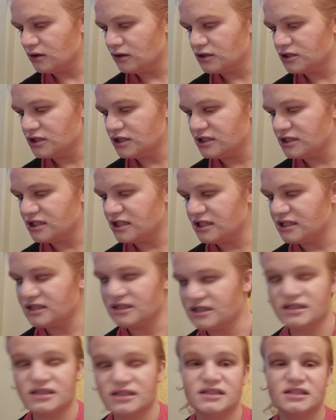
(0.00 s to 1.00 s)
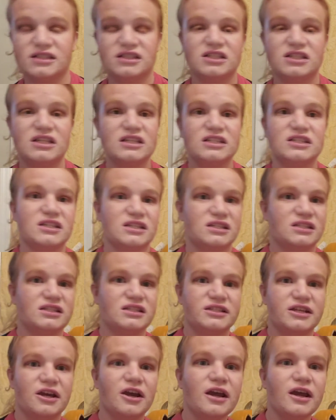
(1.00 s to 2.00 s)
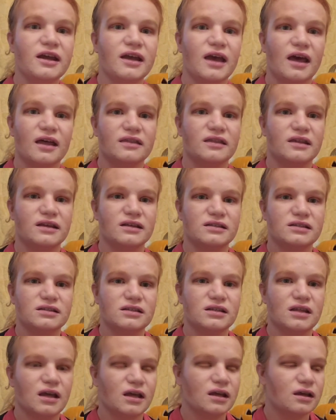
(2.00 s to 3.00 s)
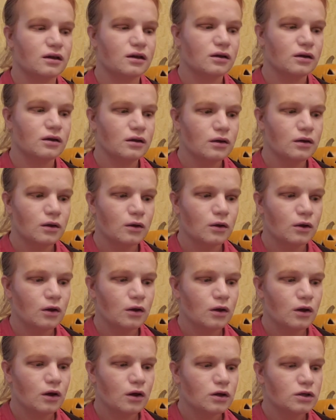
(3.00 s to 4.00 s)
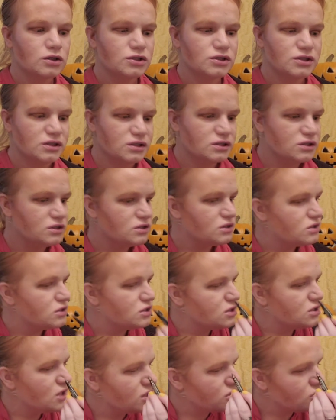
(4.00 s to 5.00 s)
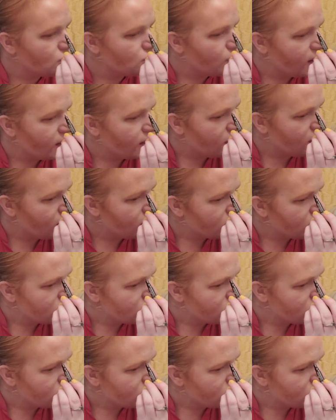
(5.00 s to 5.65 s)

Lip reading: She's just staring at this, like, she doesn't quite get,